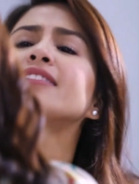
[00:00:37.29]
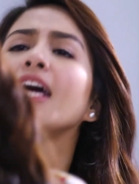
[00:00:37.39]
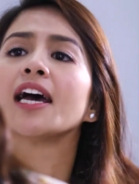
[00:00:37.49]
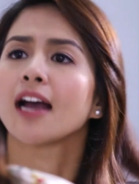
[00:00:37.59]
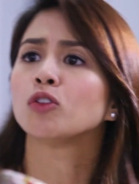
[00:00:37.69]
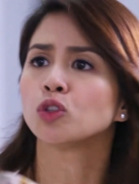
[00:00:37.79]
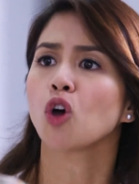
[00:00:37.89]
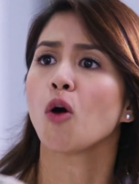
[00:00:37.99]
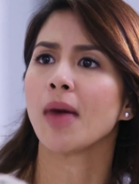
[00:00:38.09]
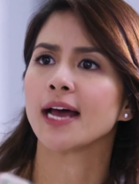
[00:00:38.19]
If he really
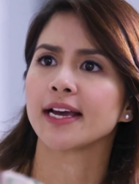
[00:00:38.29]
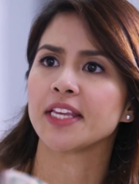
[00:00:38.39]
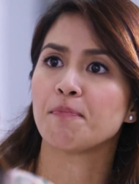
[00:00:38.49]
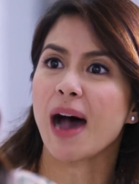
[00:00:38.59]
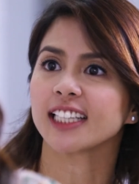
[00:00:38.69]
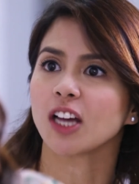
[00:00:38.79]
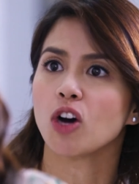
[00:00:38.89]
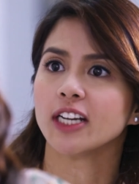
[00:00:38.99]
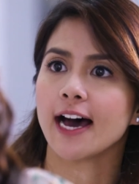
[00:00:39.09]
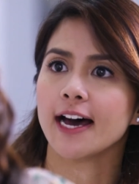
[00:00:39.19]
loves you, why does he
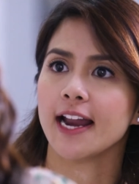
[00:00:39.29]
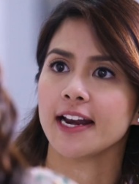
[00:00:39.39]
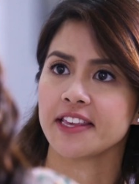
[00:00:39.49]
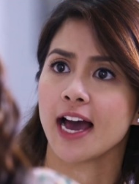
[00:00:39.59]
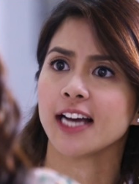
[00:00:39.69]
remember me and